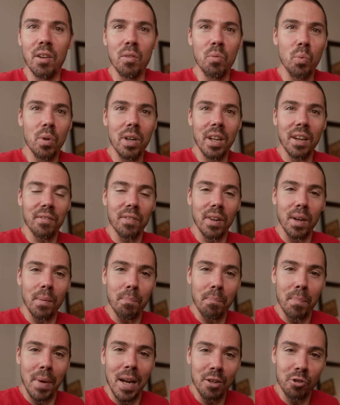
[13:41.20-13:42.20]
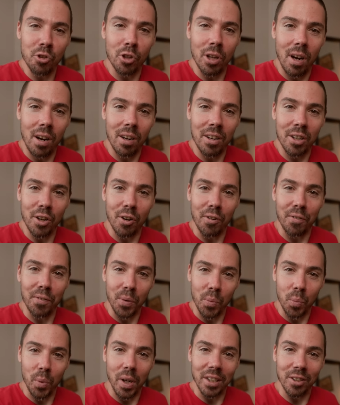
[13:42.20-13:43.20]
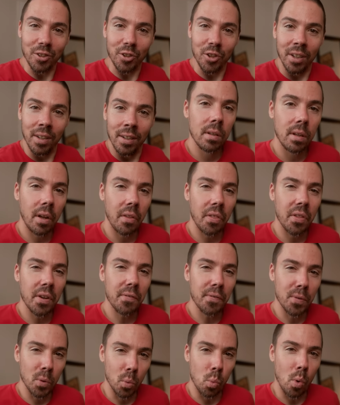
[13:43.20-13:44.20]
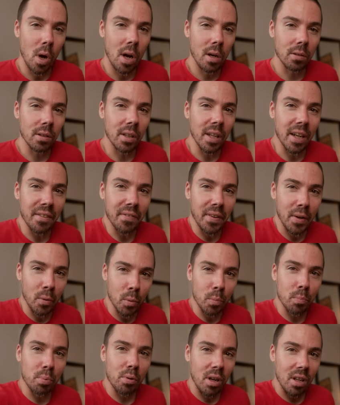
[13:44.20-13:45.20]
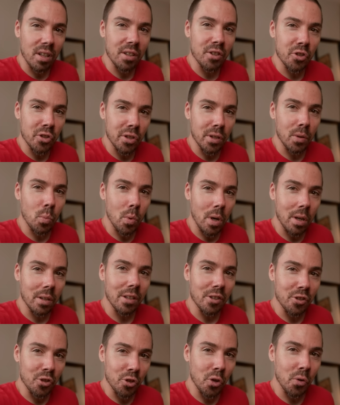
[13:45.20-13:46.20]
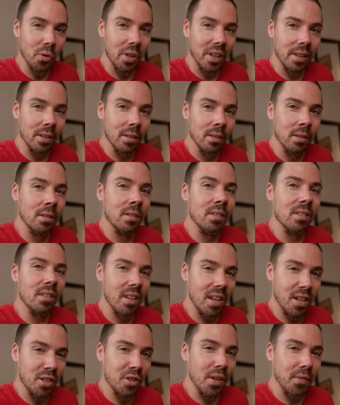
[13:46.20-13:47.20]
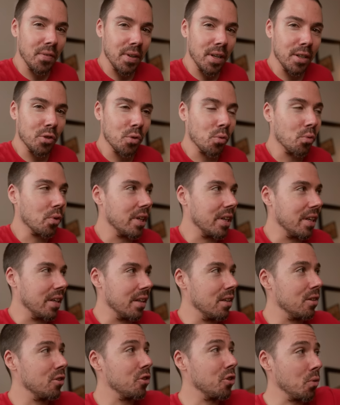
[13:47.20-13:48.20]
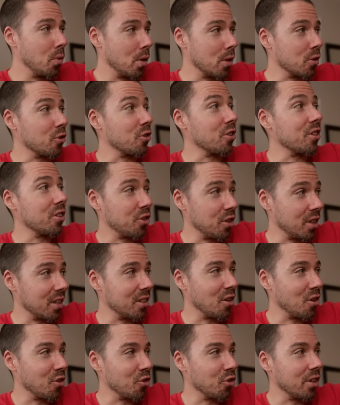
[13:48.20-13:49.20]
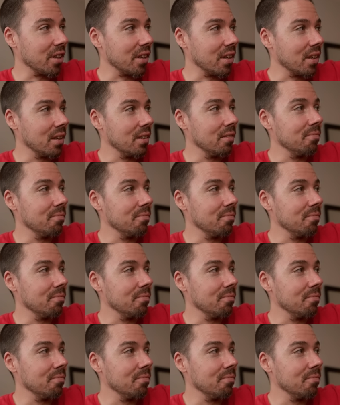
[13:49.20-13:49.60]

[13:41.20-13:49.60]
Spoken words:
We'd have amazing audio for once. I think for wildlife, I would probably still want the Sony A7S III 200-600.